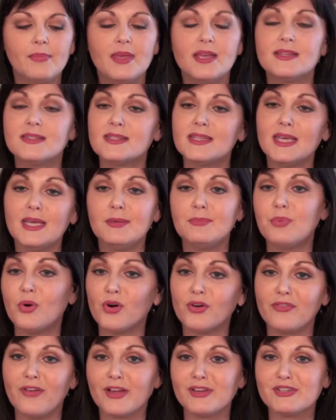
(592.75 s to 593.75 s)
is the
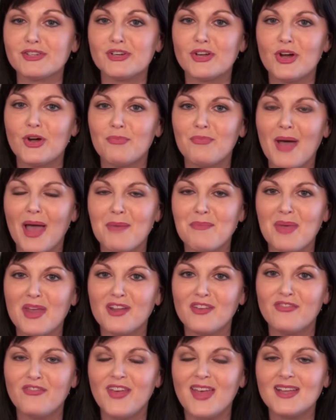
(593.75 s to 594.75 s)
Porefessional by
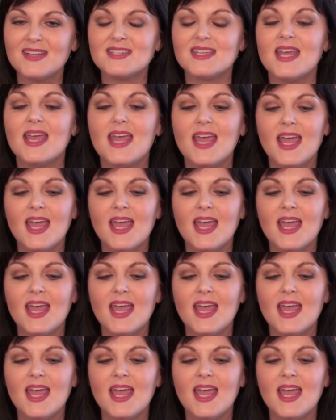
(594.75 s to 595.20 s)
Benefit.